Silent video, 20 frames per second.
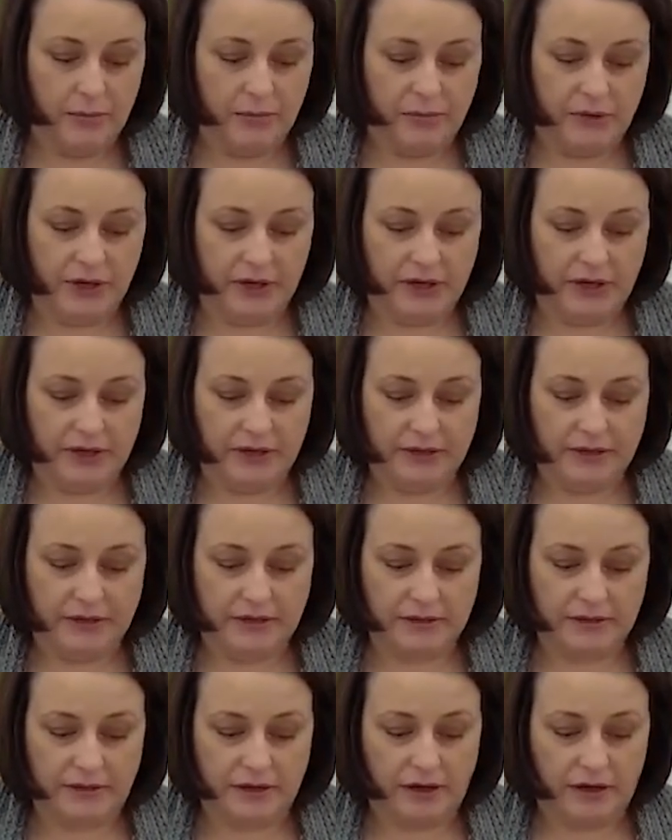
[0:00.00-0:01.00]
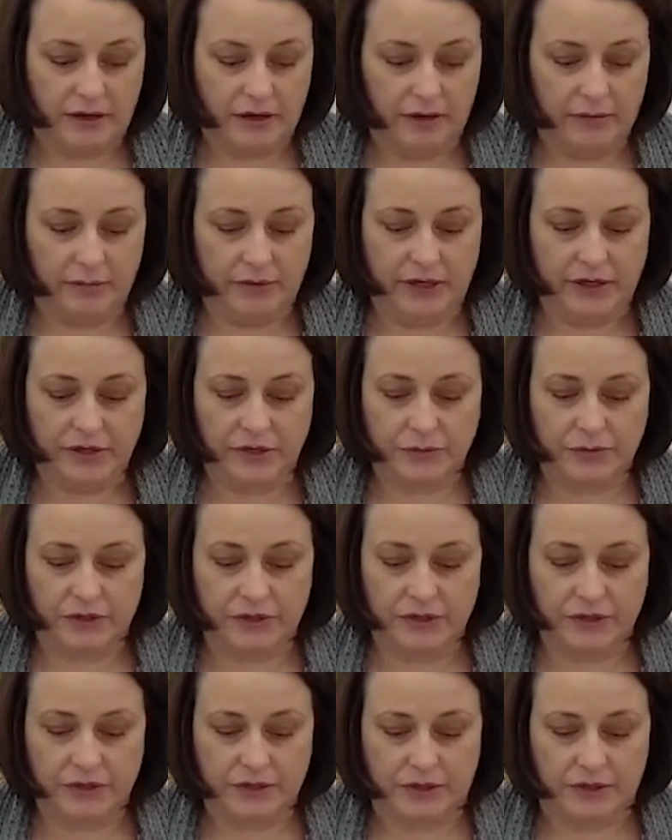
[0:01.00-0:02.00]
because not all
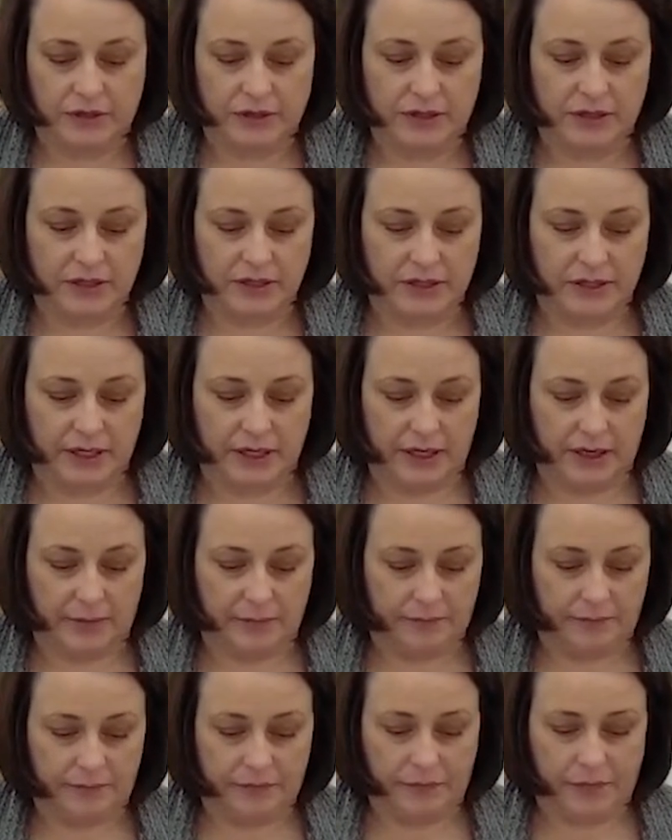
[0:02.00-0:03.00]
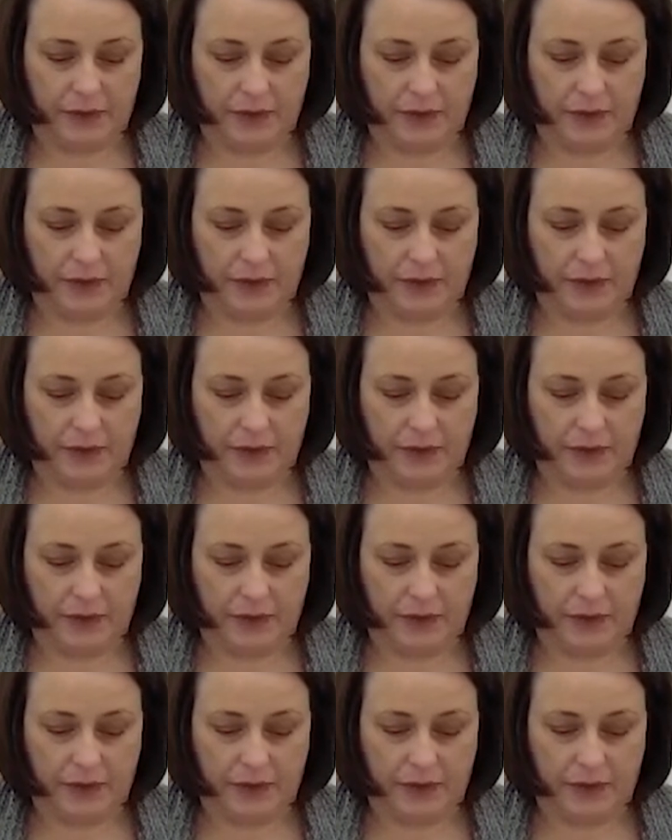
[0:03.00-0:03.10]
measurements are the same.